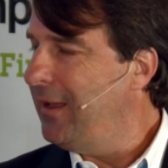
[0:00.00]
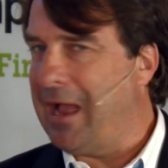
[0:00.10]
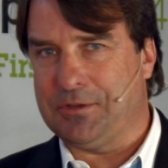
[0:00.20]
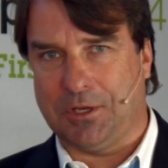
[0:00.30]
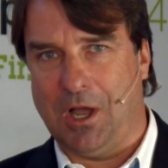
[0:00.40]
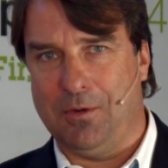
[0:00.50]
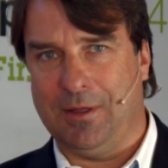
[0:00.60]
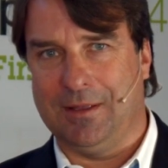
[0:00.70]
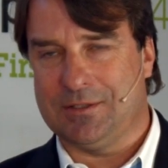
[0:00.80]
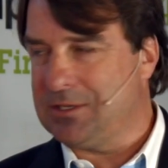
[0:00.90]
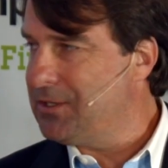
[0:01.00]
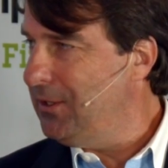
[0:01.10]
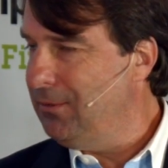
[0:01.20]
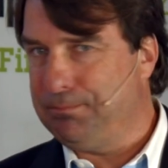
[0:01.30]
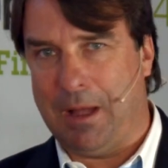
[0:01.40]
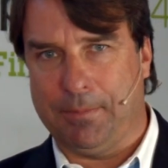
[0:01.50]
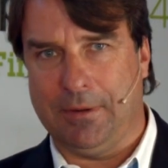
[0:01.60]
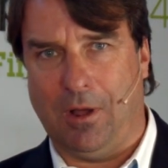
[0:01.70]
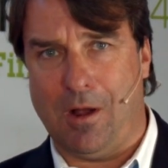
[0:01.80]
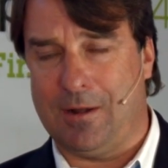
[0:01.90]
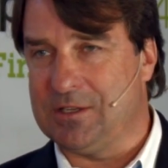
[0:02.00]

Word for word: How's it going? Is it still pumping hard?